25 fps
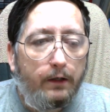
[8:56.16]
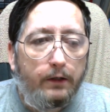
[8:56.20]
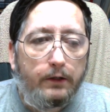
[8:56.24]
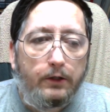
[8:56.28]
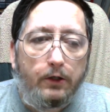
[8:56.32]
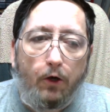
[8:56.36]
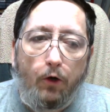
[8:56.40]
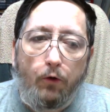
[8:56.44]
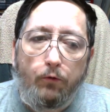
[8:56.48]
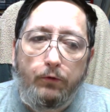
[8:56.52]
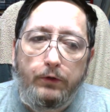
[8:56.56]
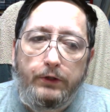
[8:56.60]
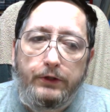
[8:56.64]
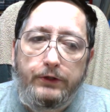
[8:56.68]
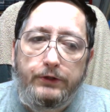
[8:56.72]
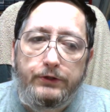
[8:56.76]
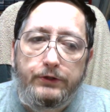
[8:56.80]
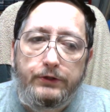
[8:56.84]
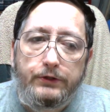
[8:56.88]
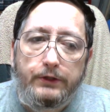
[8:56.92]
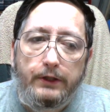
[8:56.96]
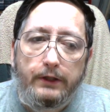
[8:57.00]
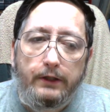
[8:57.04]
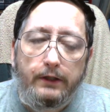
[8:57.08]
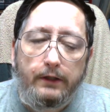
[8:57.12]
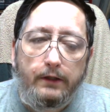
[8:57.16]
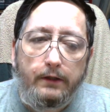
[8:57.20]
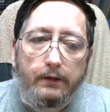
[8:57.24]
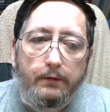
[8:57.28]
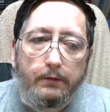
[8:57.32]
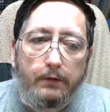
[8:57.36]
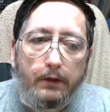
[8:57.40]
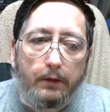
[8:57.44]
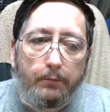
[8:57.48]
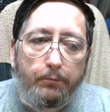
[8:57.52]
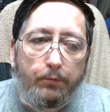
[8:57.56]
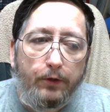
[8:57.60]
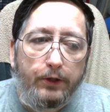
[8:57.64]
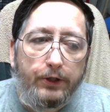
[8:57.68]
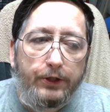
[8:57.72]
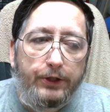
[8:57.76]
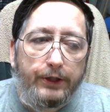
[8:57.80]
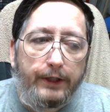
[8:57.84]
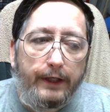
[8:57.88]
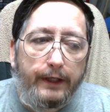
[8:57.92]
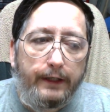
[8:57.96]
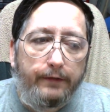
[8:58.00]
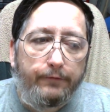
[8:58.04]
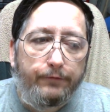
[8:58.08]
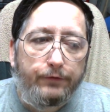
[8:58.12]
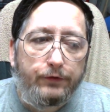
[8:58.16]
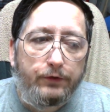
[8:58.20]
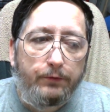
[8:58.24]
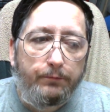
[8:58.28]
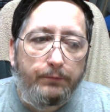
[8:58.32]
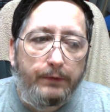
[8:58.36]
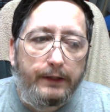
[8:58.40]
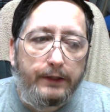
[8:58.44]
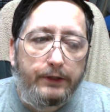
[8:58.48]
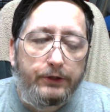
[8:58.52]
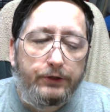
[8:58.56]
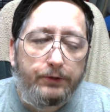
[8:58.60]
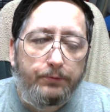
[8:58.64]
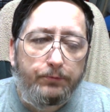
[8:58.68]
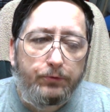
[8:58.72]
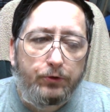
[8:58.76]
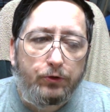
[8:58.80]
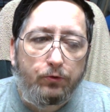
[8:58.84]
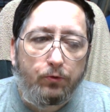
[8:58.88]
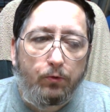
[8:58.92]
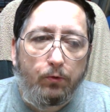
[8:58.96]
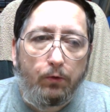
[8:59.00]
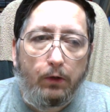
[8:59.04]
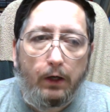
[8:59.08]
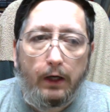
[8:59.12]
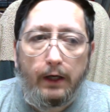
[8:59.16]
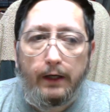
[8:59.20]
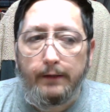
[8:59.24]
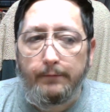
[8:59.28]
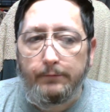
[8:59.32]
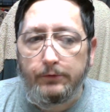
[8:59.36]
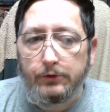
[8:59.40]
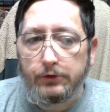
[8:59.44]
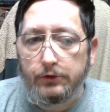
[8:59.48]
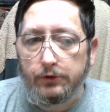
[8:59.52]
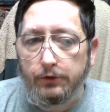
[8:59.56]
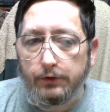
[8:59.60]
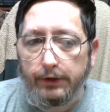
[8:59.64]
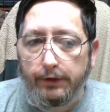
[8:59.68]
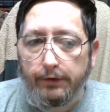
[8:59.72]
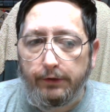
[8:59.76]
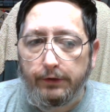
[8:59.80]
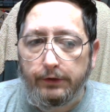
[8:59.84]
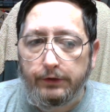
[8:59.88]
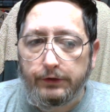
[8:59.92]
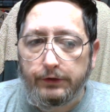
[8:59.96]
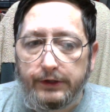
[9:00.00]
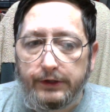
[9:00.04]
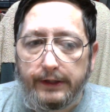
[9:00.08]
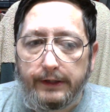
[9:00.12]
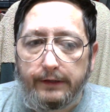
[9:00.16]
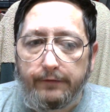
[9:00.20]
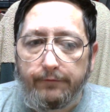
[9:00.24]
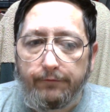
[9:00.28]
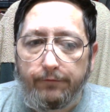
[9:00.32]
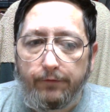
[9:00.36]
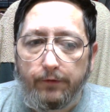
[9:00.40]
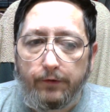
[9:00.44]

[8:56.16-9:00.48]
always appreciate if somebody subscribes so you can the